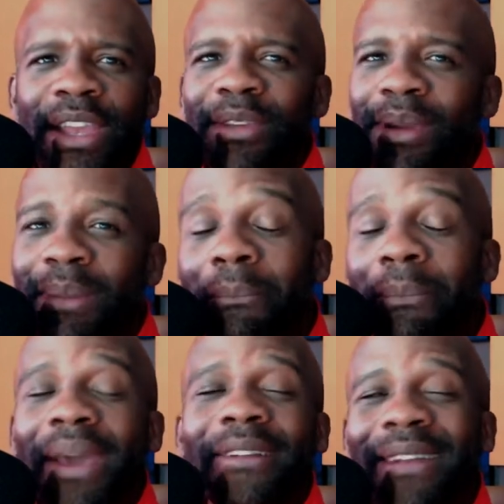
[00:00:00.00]
you had
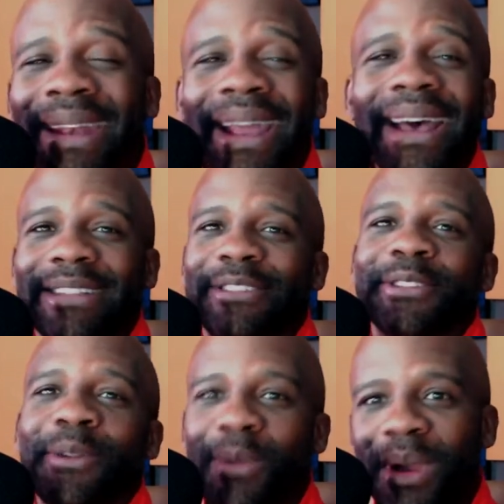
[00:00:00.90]
better not
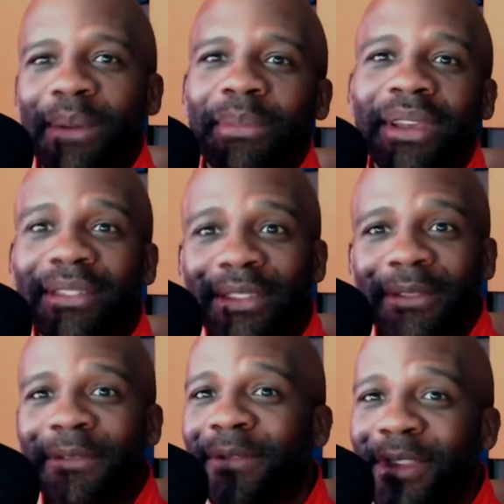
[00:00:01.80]
screw up because
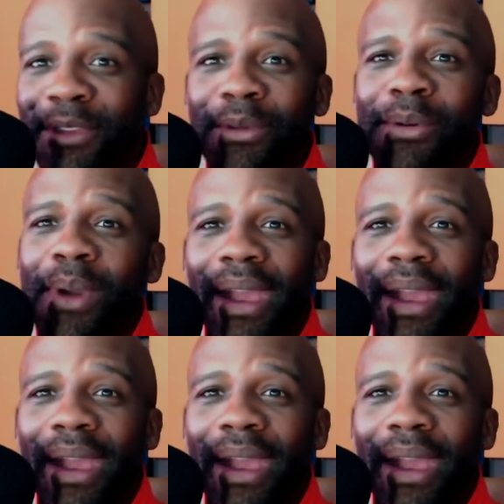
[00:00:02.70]
if you